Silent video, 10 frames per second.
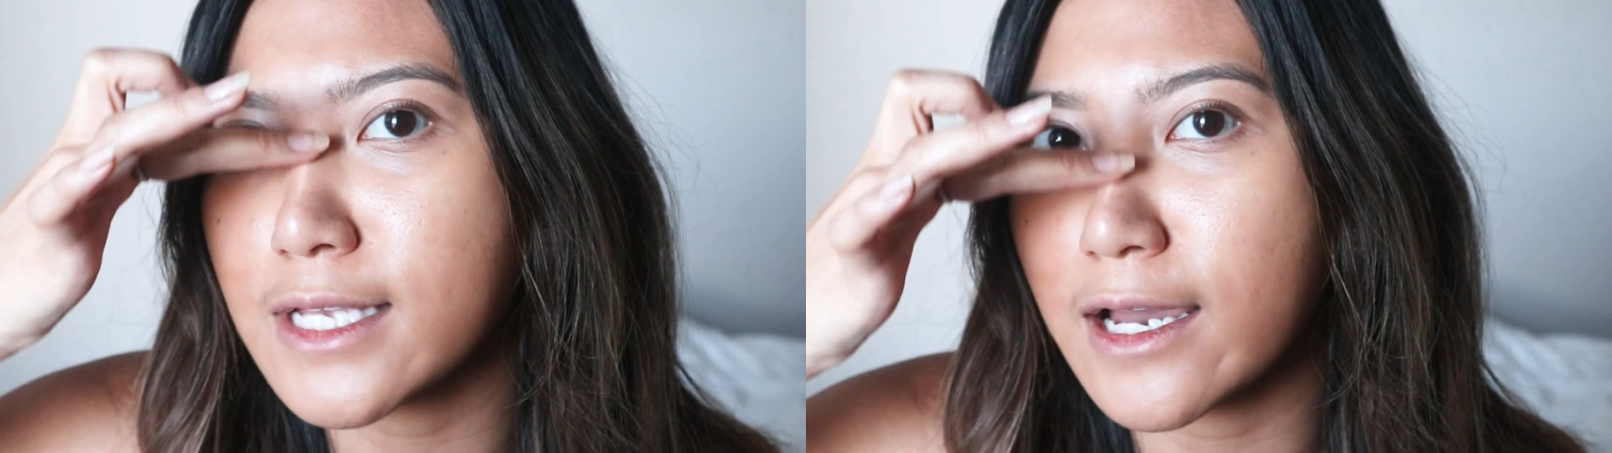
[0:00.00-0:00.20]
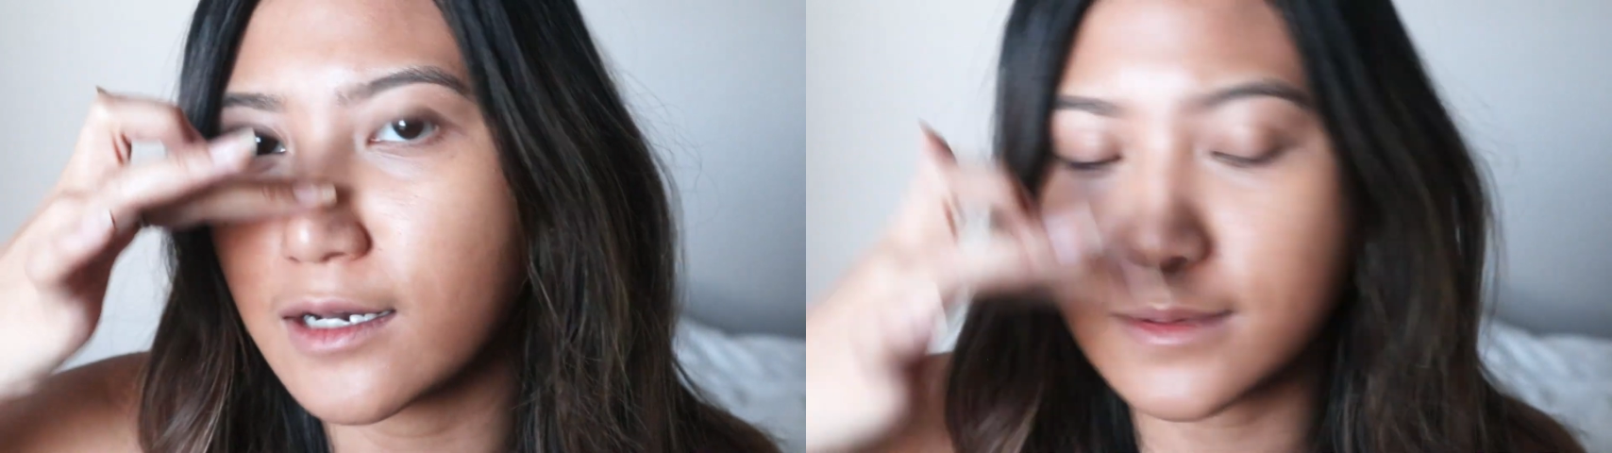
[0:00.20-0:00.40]

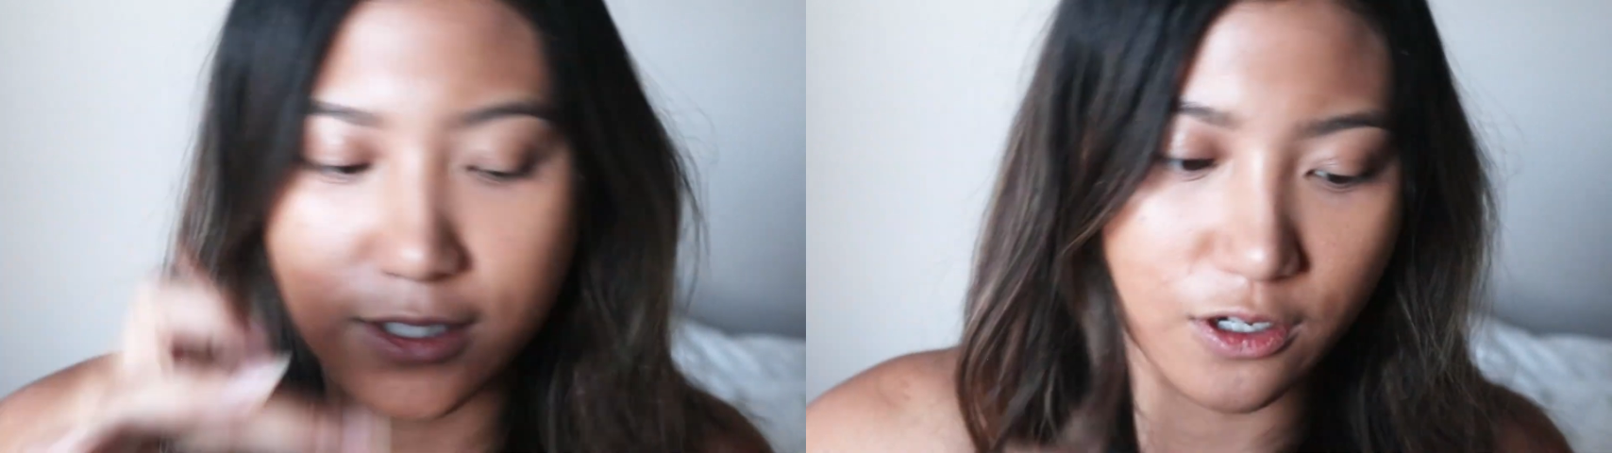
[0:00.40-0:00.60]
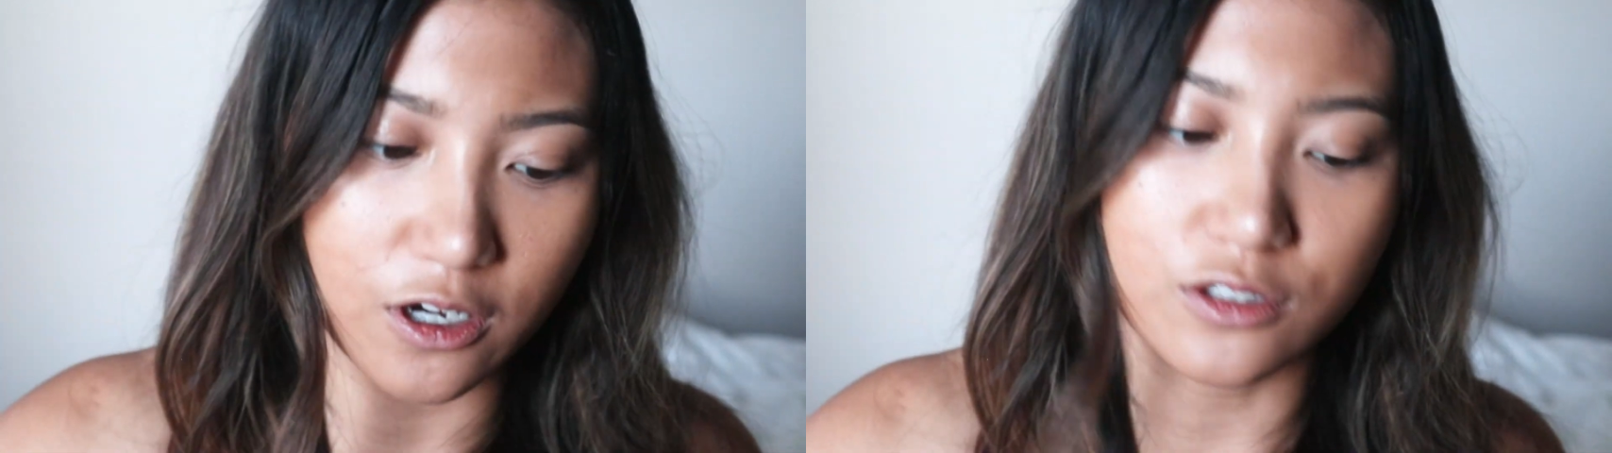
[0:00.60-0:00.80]
It helps
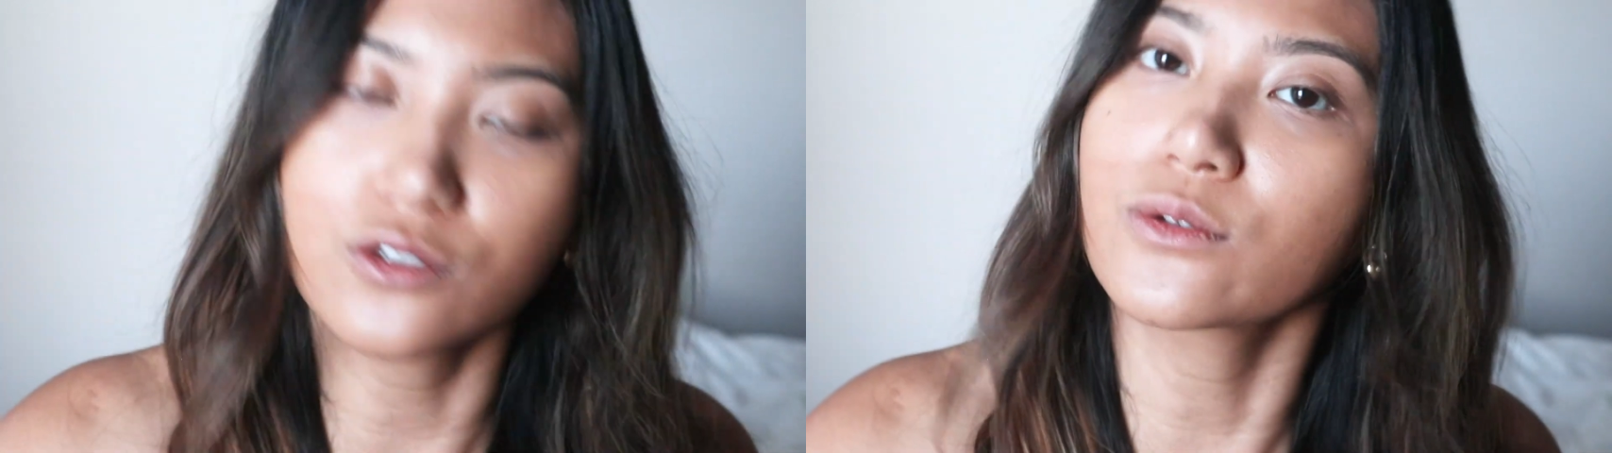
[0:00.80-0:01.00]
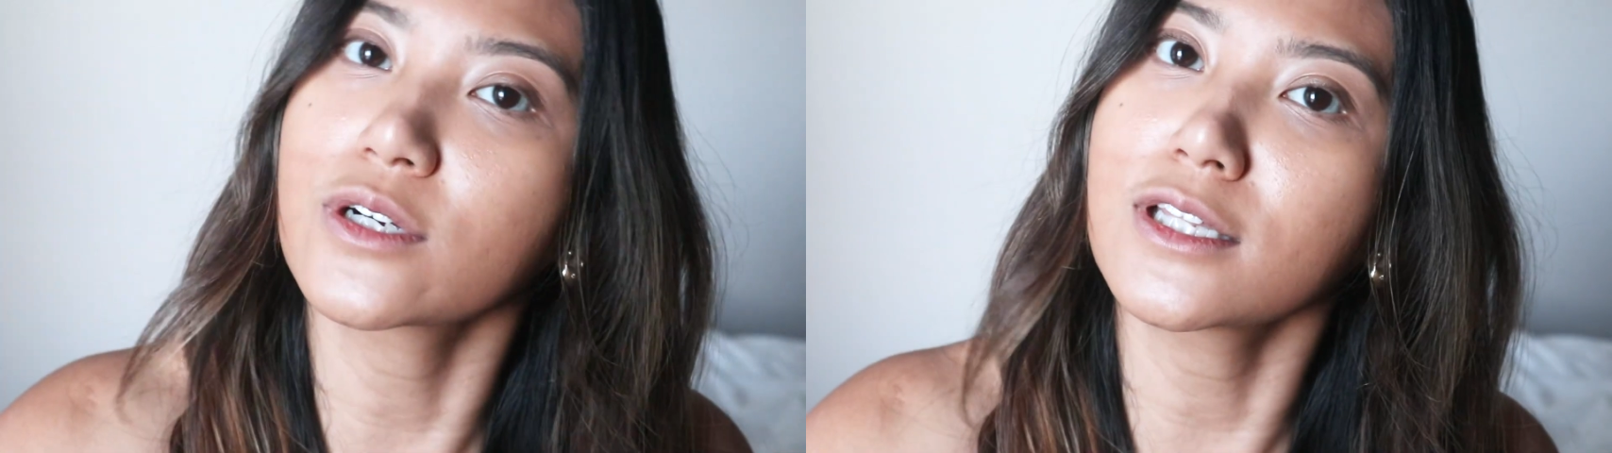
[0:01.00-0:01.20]

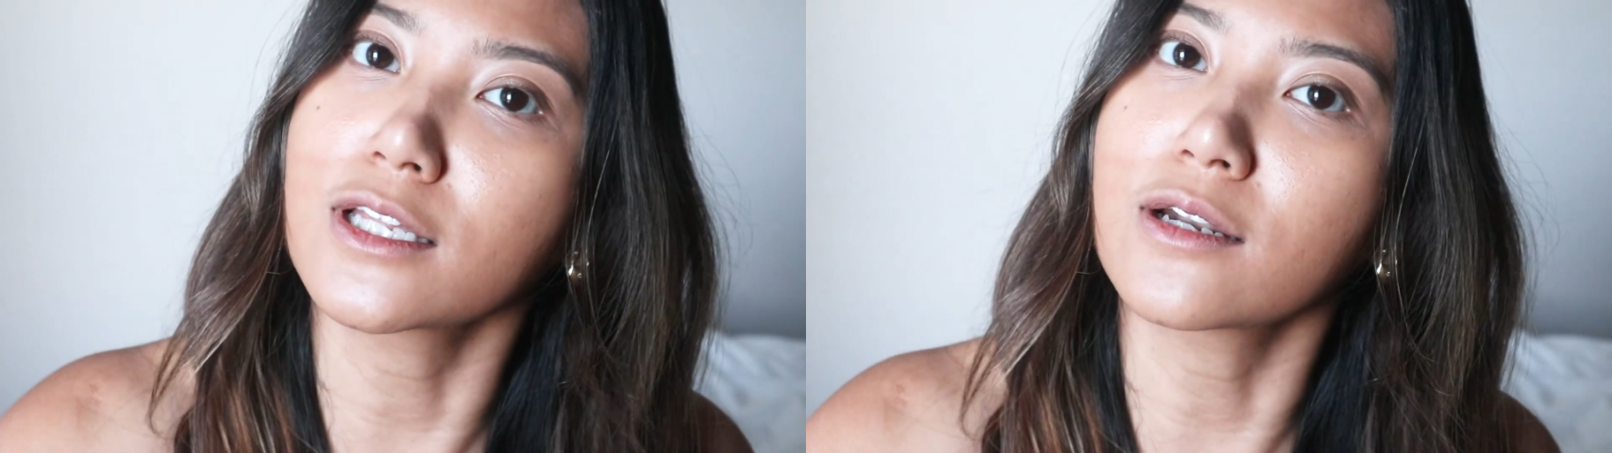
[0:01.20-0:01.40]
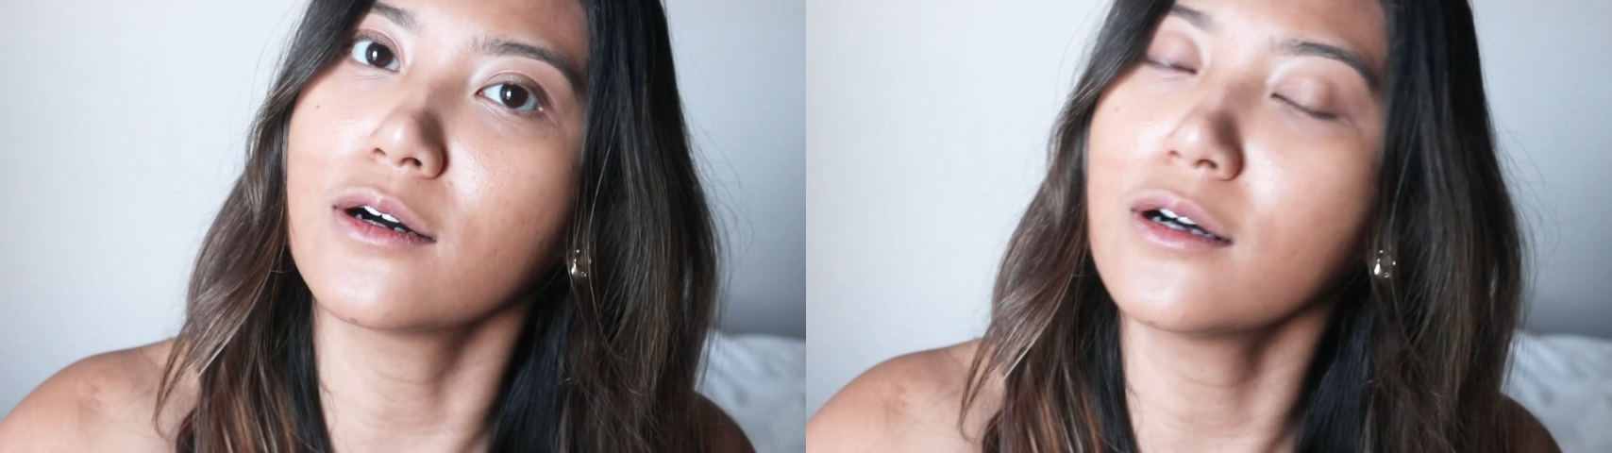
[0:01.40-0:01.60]
contour a
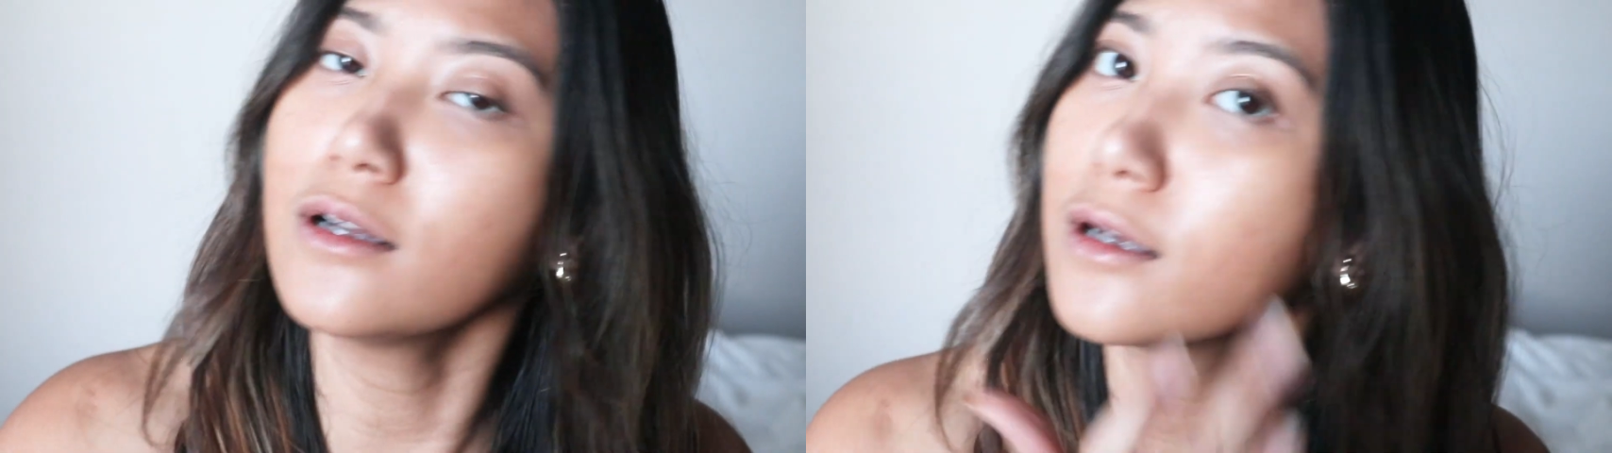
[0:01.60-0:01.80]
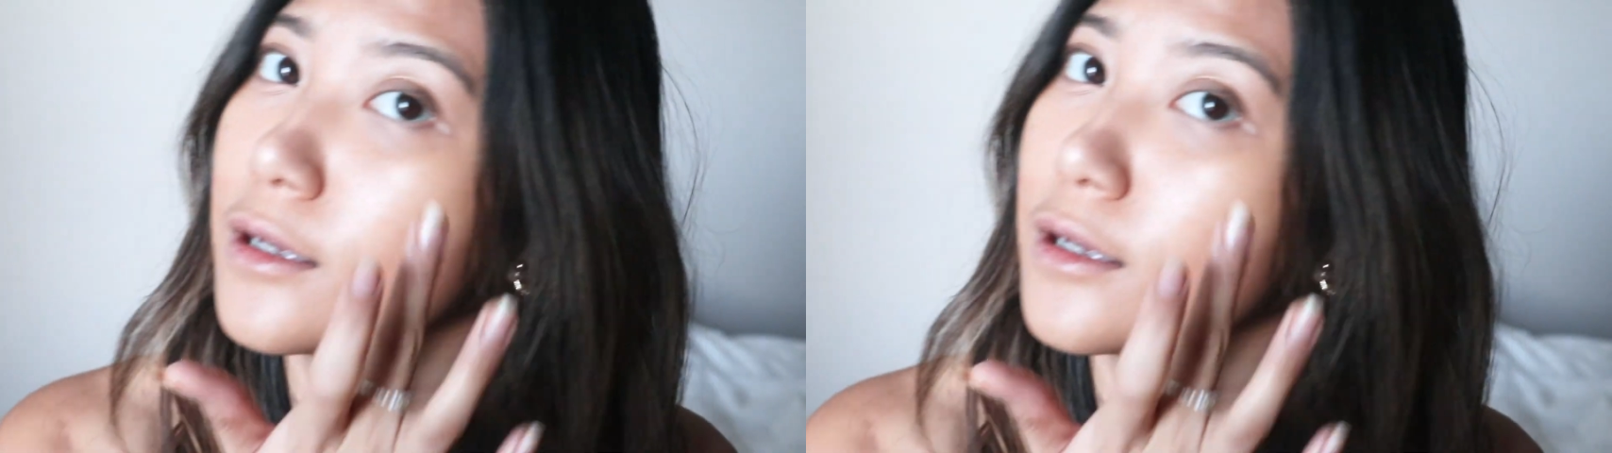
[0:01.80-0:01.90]
little.